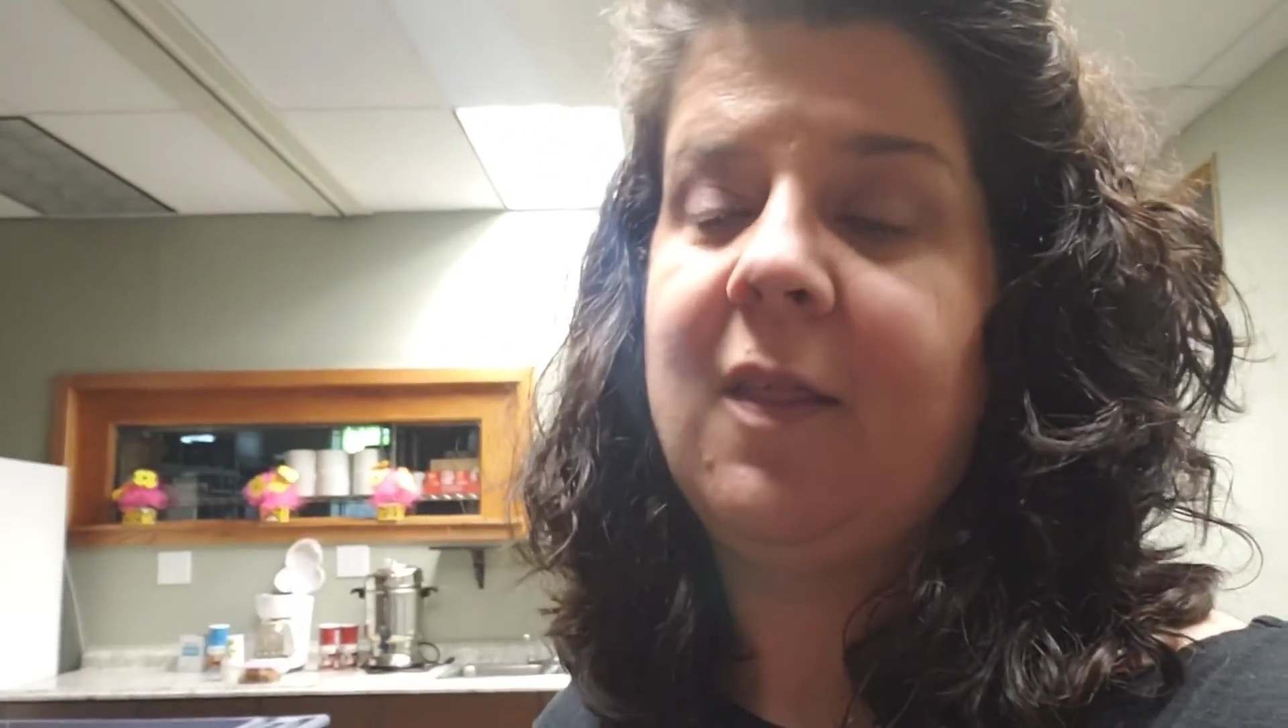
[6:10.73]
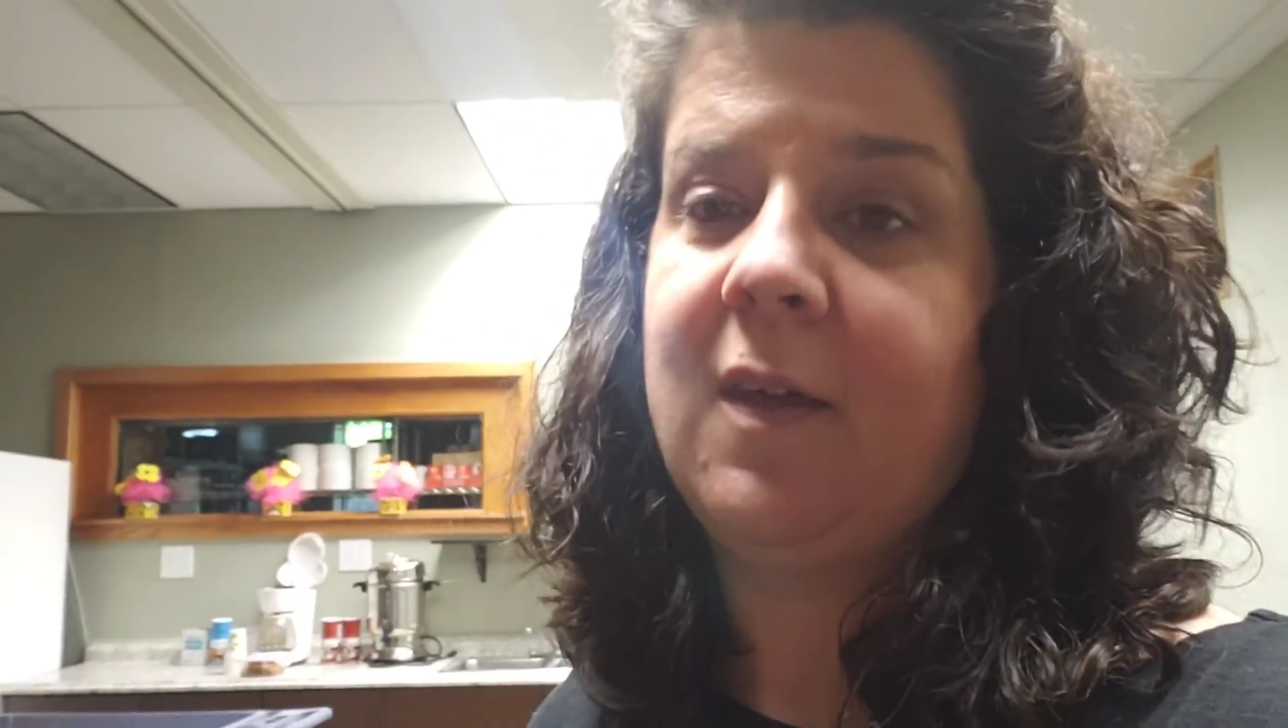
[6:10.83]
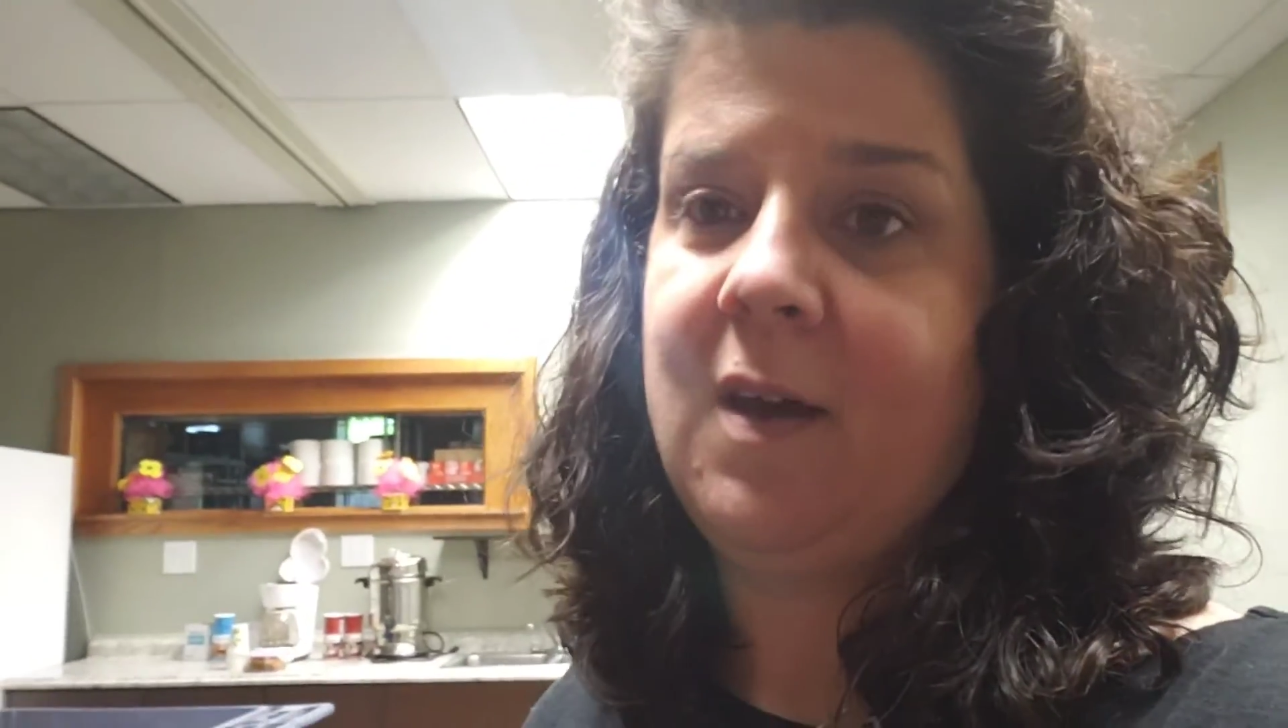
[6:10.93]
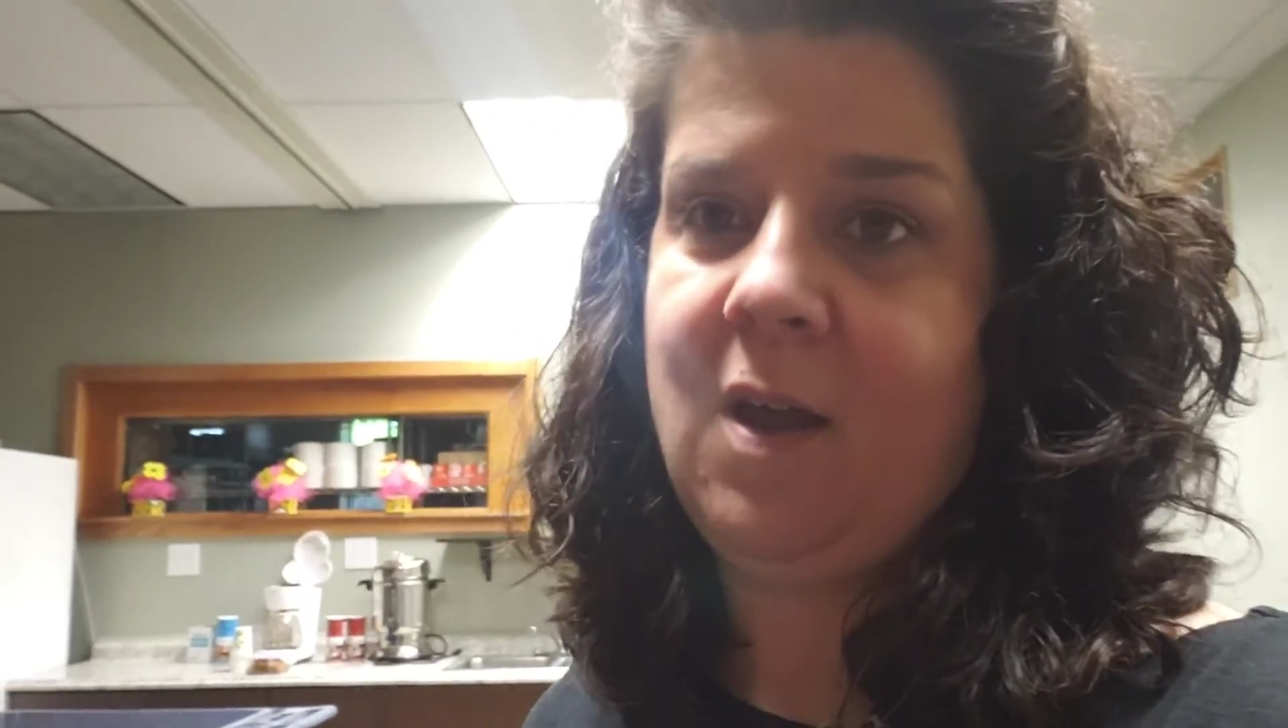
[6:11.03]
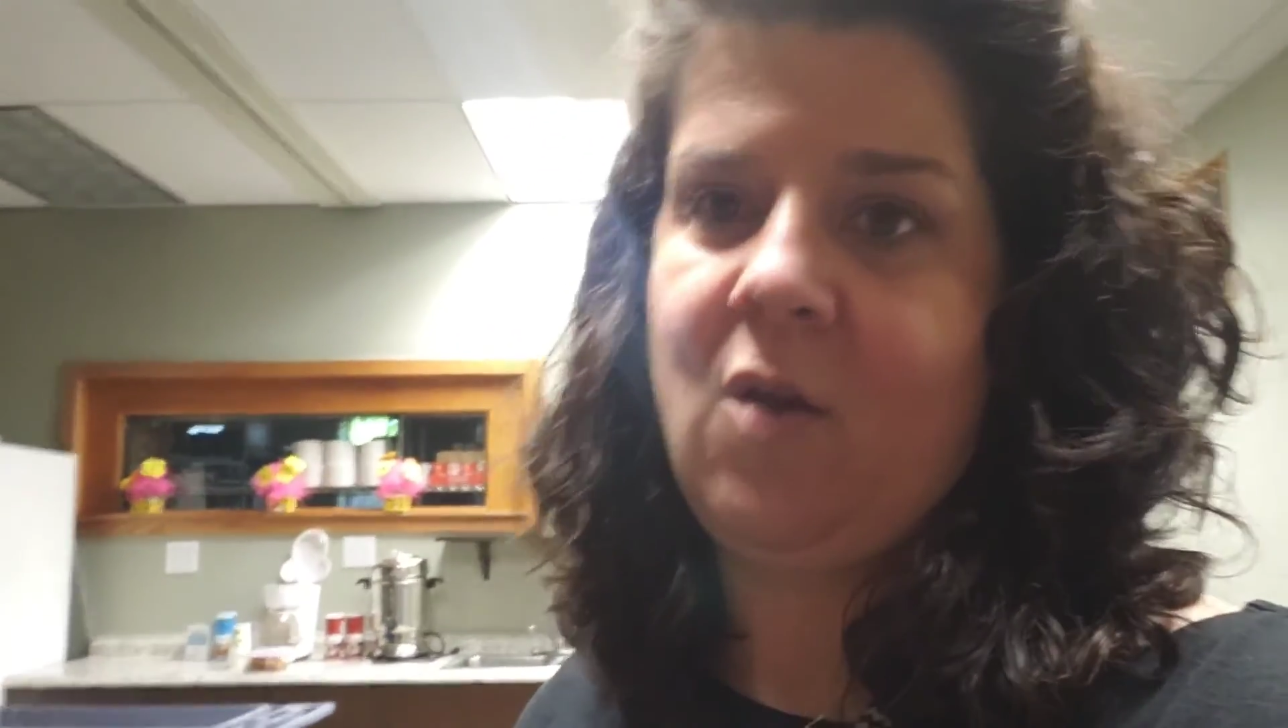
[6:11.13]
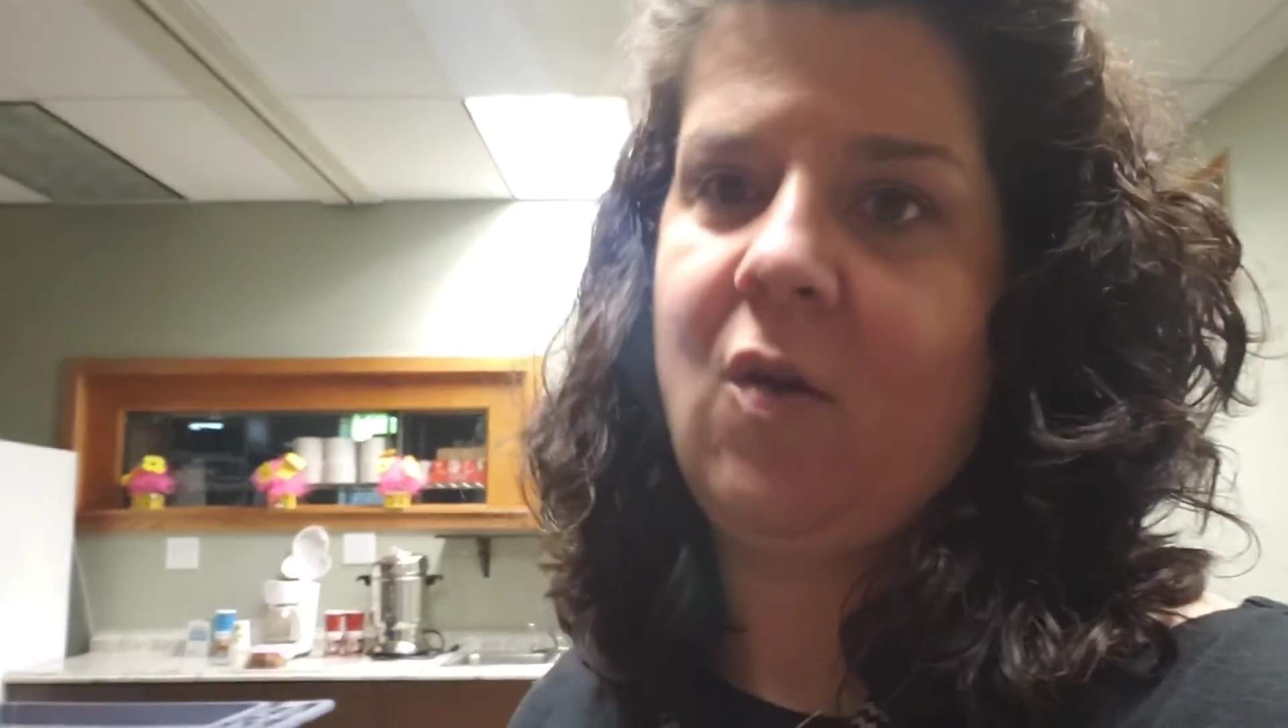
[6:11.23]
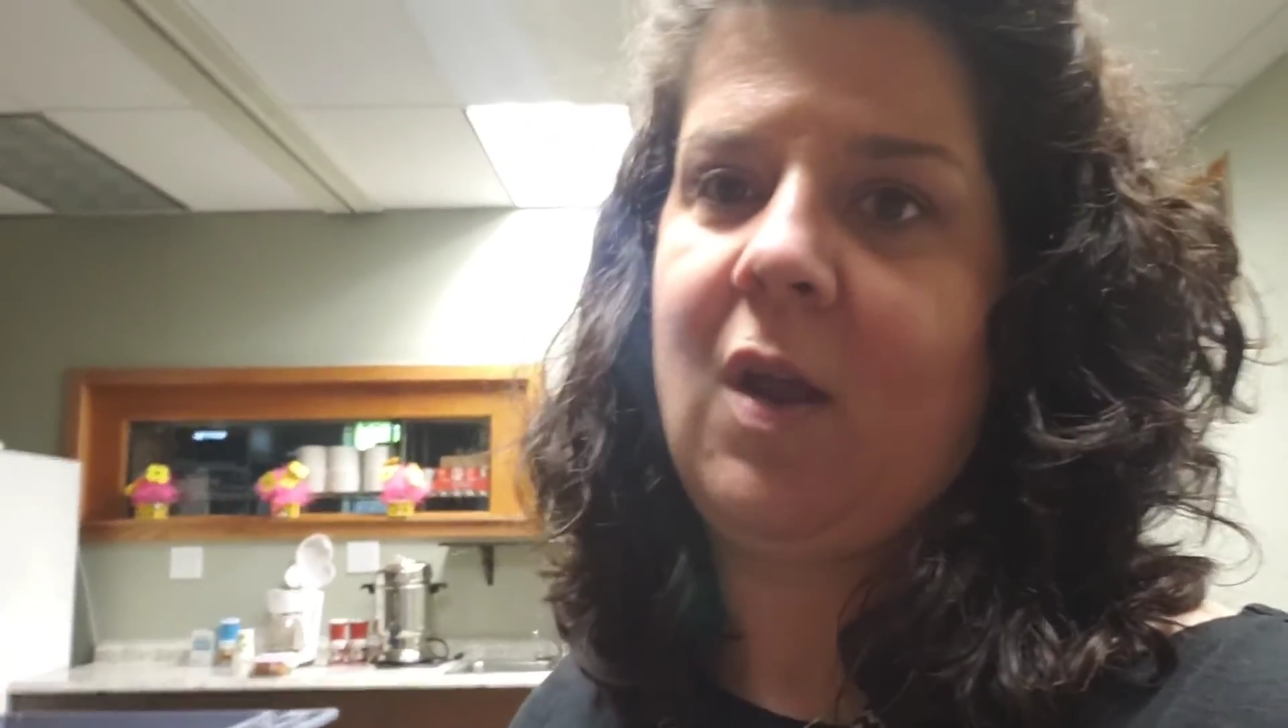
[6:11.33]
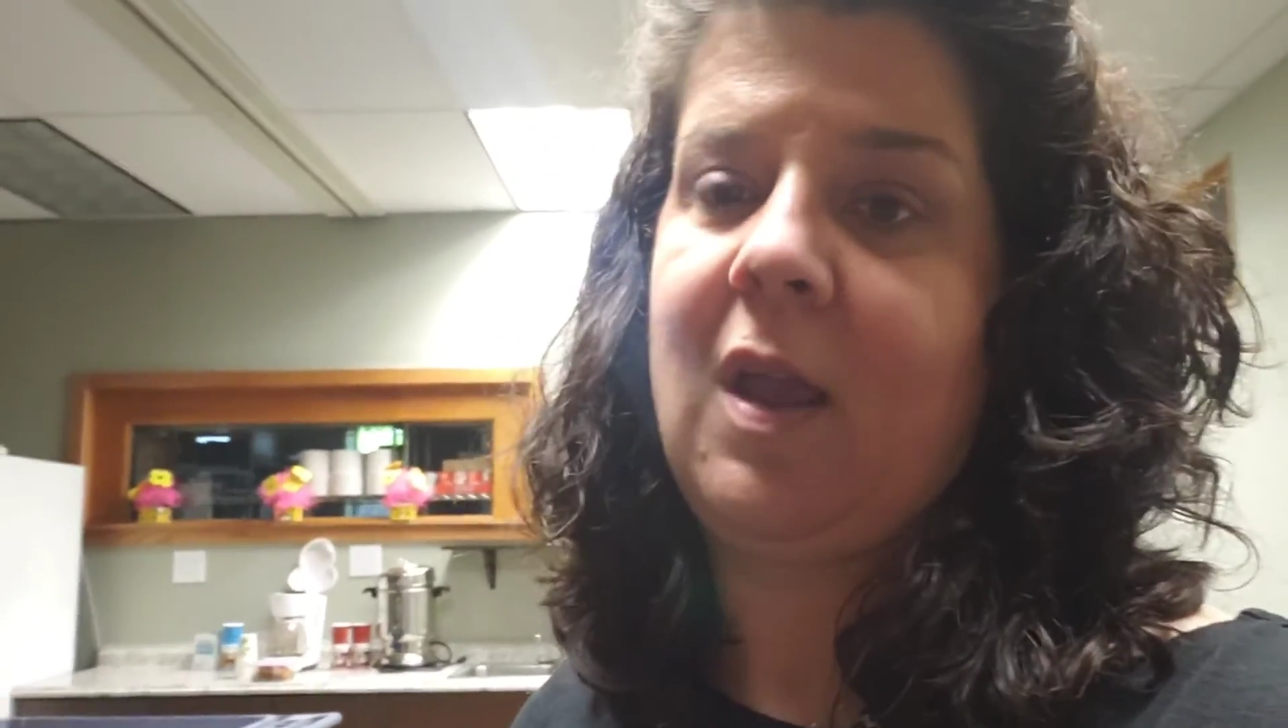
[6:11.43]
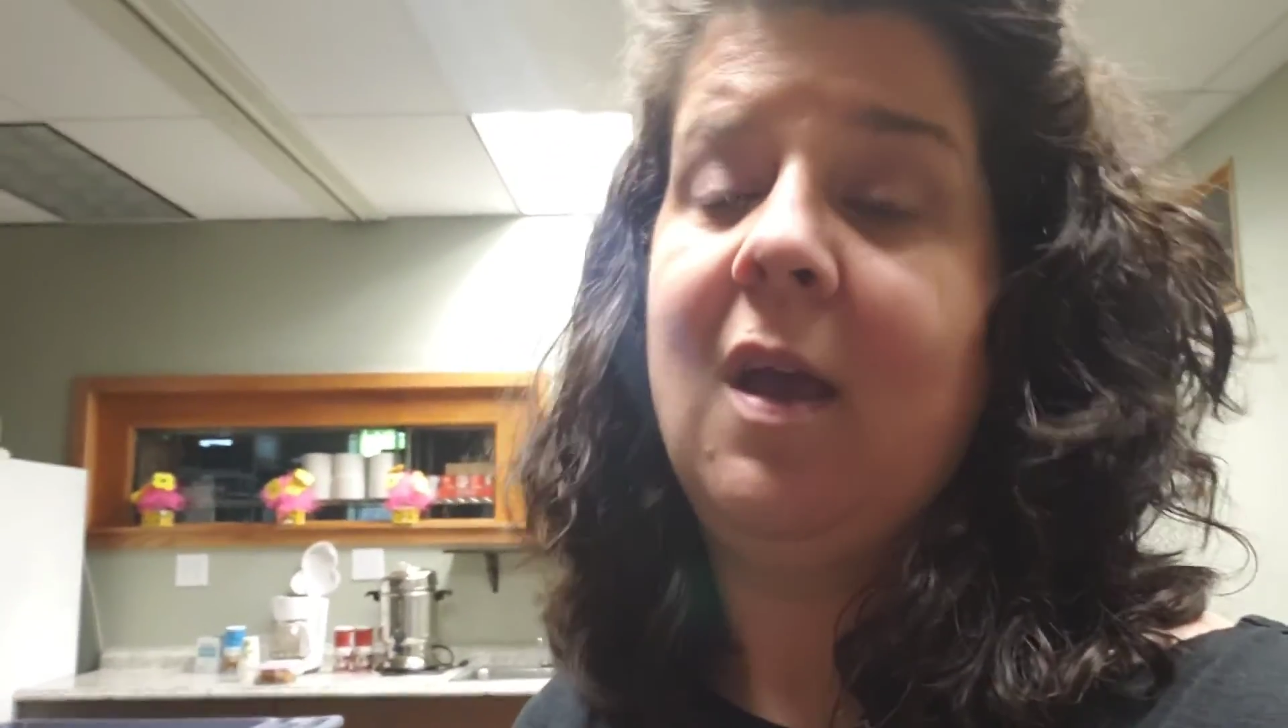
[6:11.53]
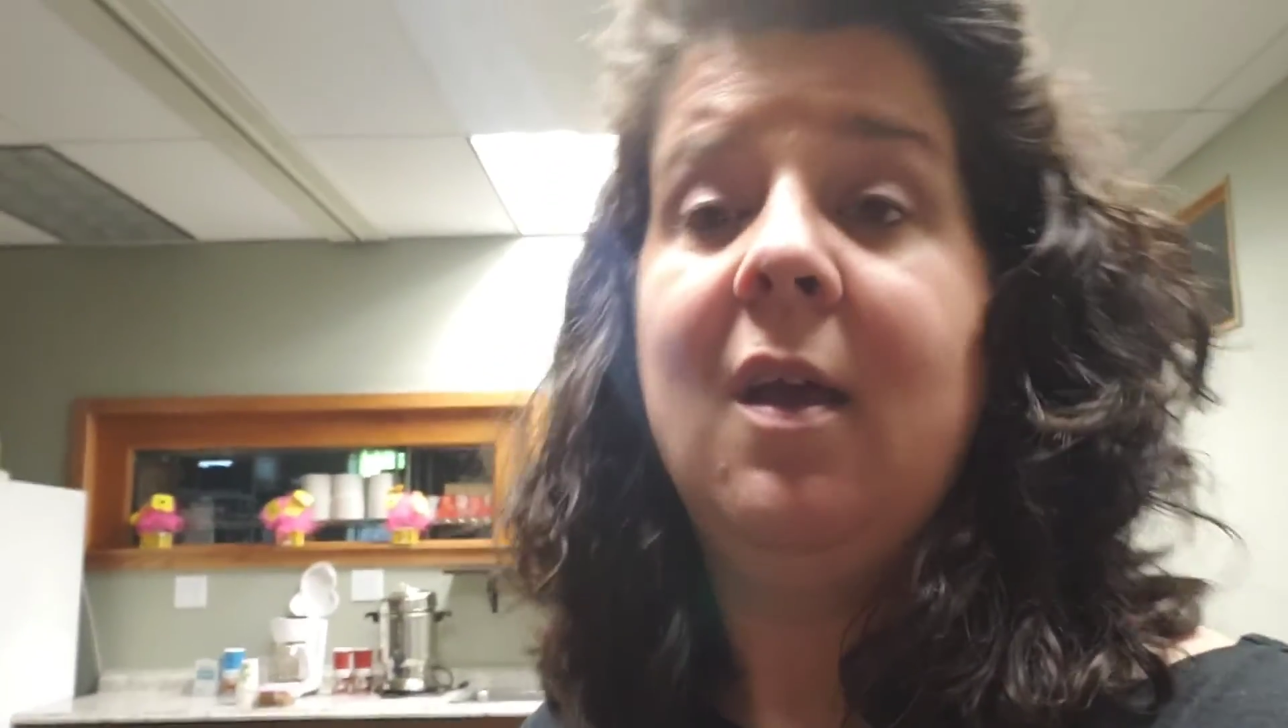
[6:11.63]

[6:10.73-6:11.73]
the hungry,